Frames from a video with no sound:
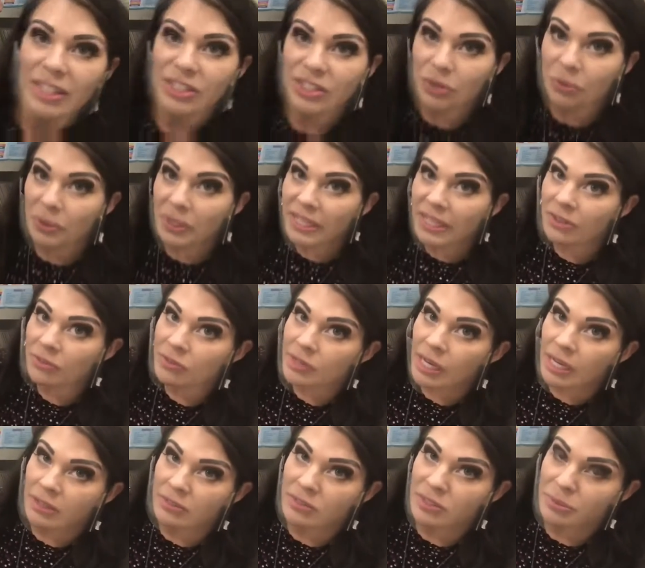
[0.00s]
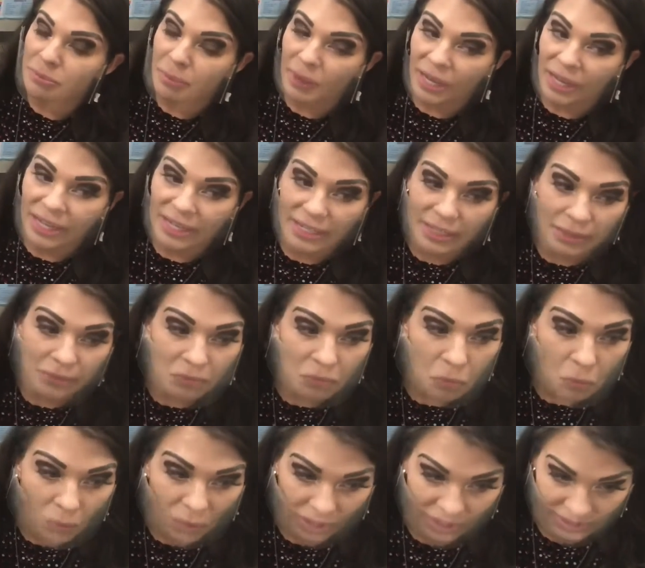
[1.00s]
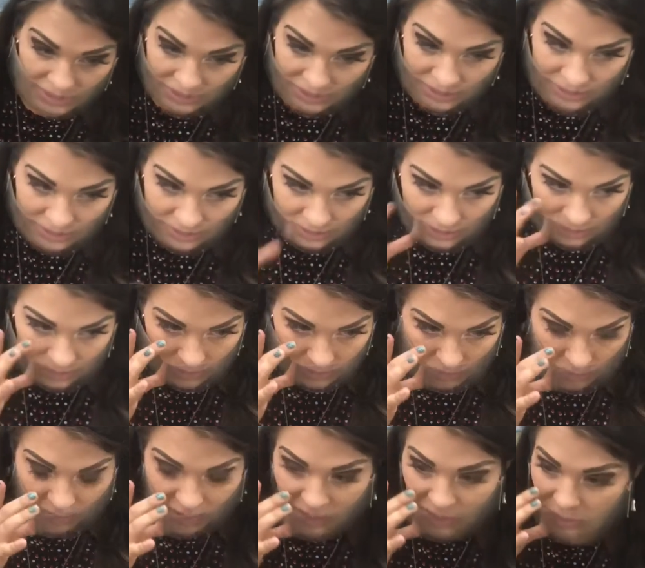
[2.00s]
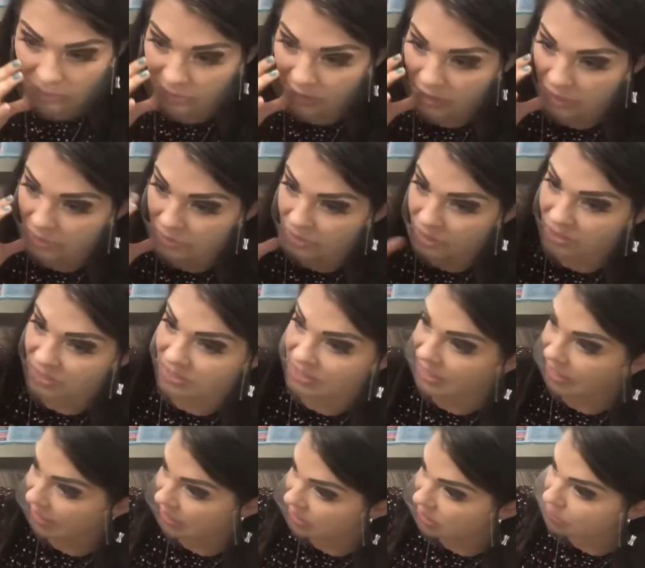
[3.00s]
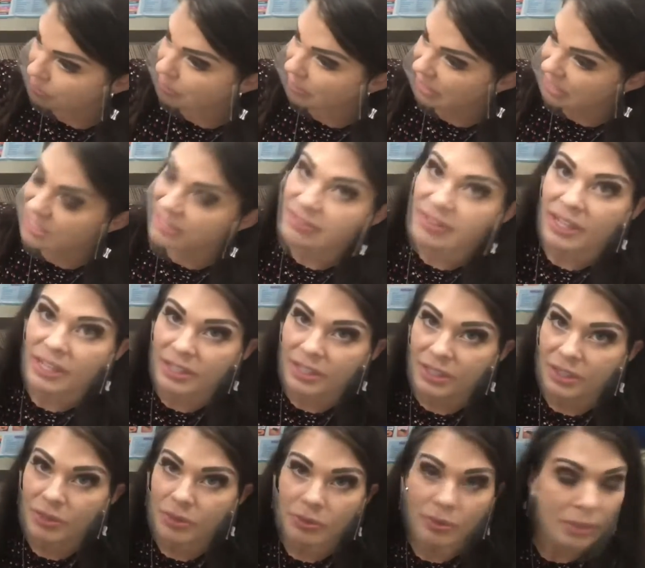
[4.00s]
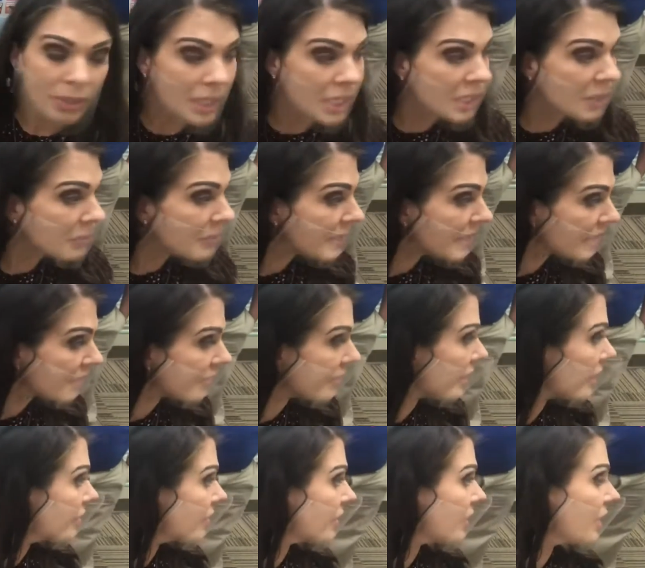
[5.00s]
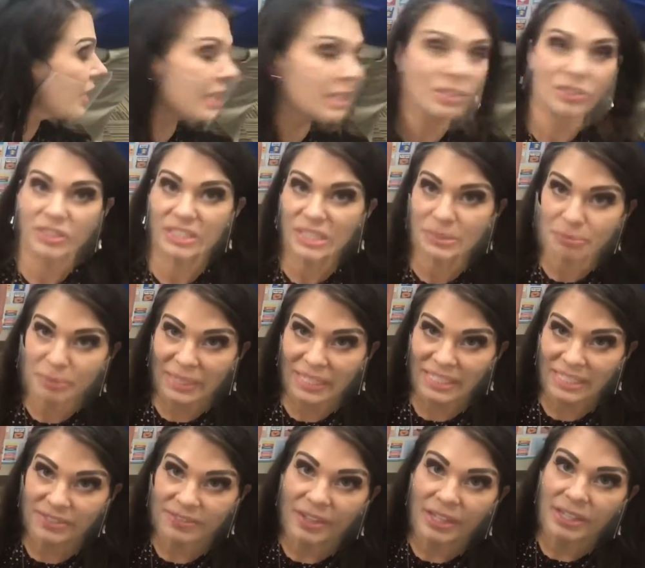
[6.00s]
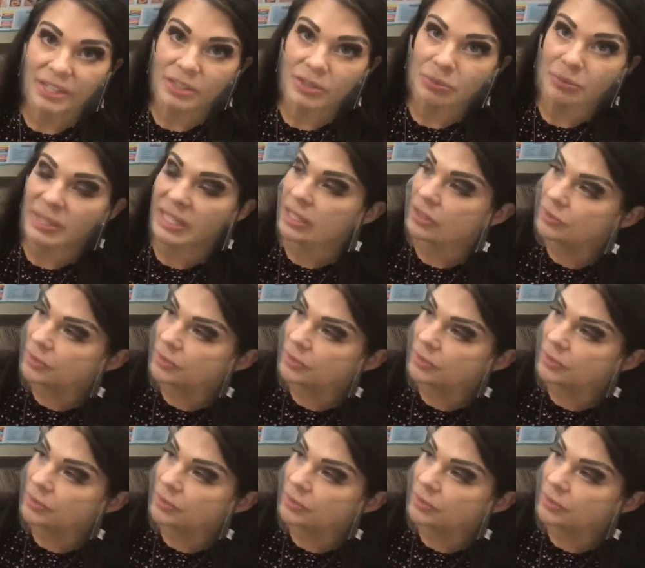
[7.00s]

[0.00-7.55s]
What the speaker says: So we can round by ones. We can round our tens place value. We can round our hundreds place value. We can